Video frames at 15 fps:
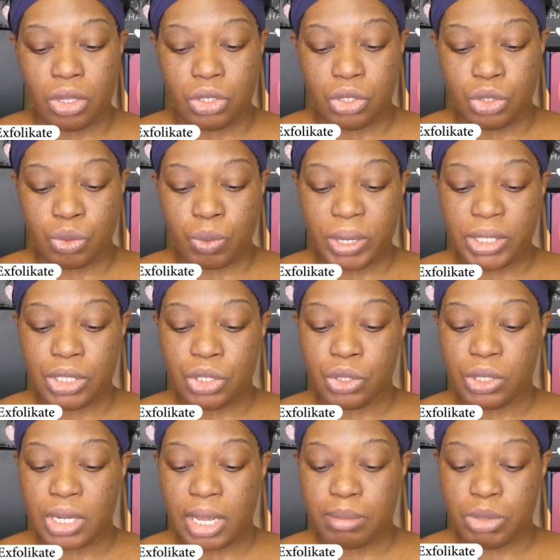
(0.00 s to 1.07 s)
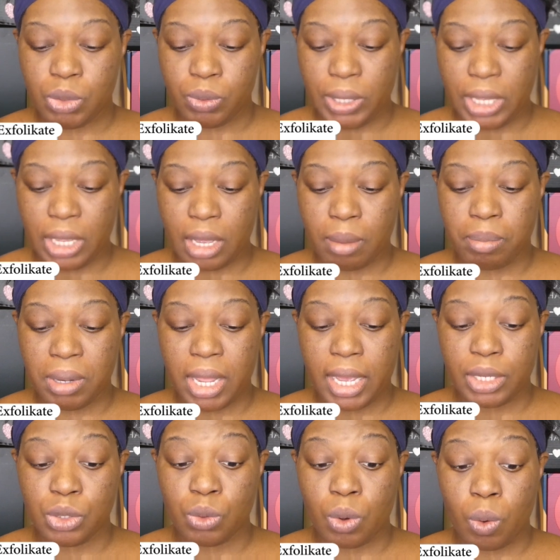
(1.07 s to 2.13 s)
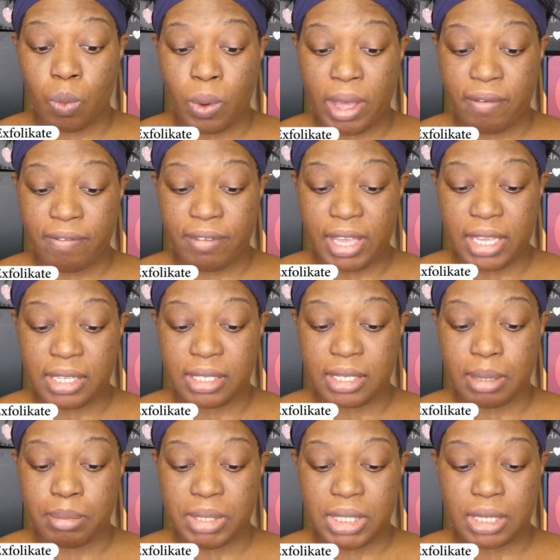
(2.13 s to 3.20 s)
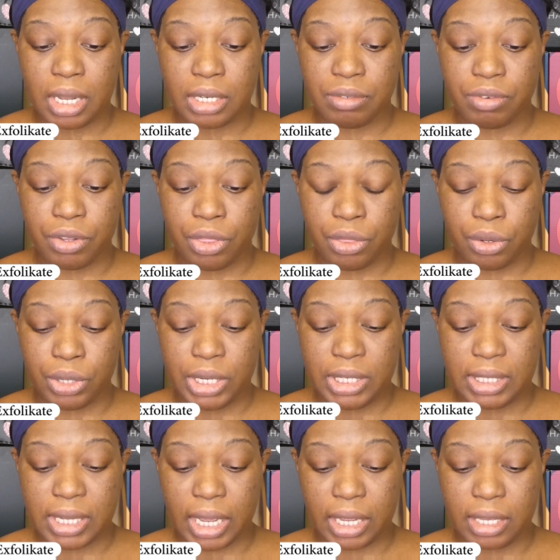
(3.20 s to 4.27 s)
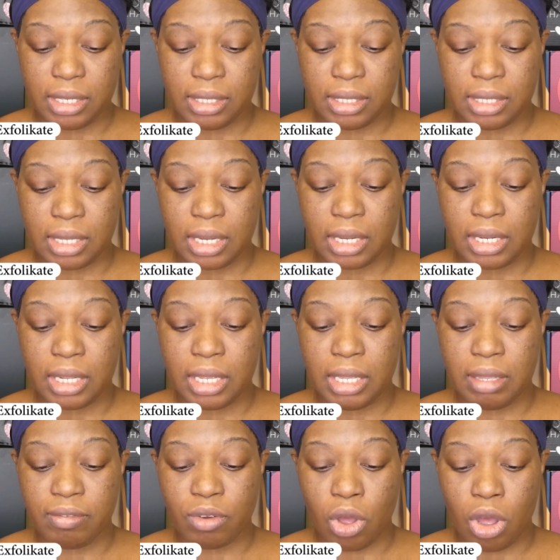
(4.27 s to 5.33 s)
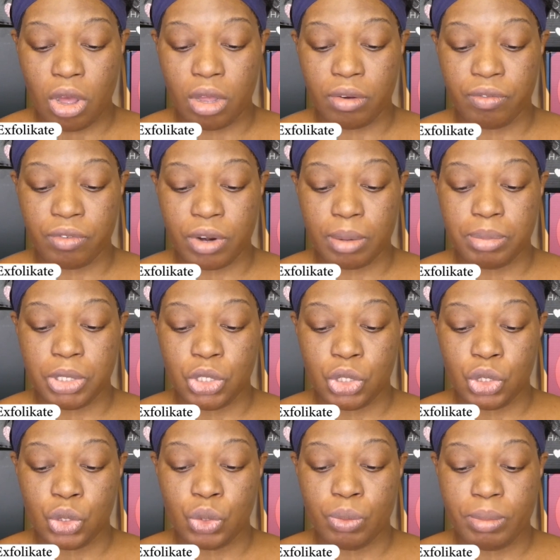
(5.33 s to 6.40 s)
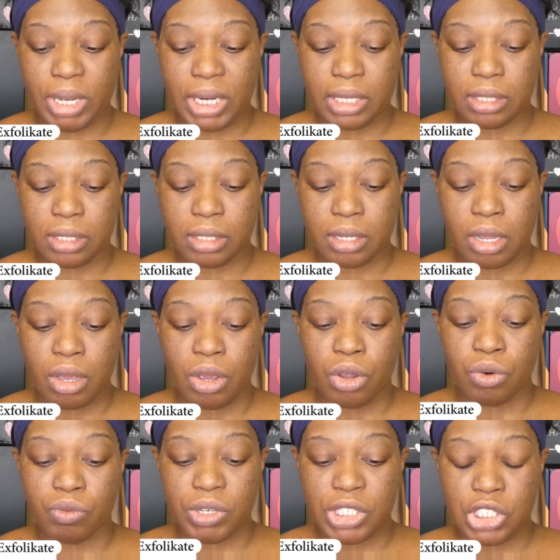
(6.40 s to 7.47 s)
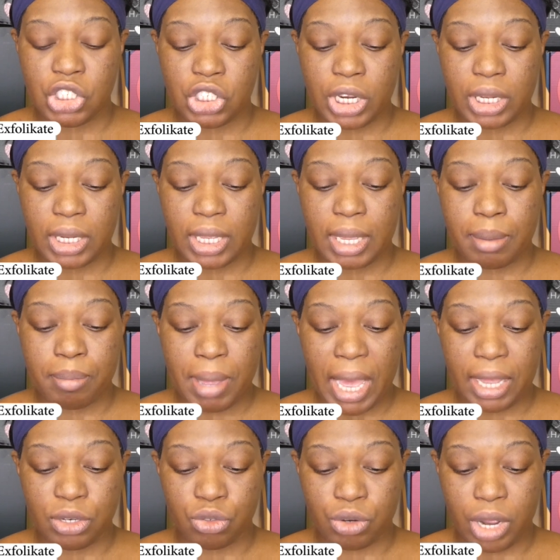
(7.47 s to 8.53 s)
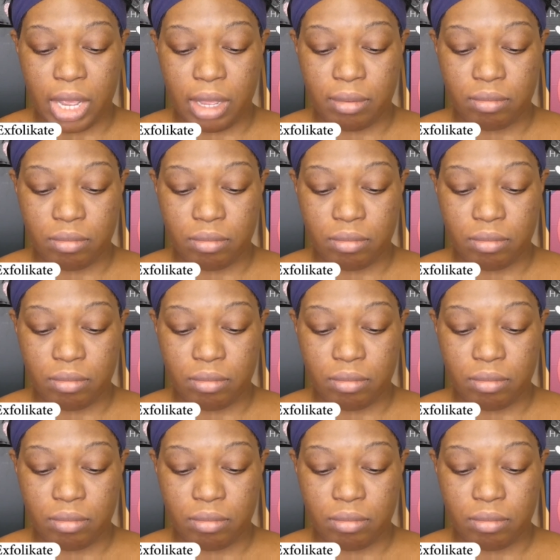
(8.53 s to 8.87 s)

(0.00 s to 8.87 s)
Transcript: Use 1 to 2 times a week. Apply to a wet face and massage for 30 seconds. Leave on for up to 2 minutes. Rinse gently and pat dry.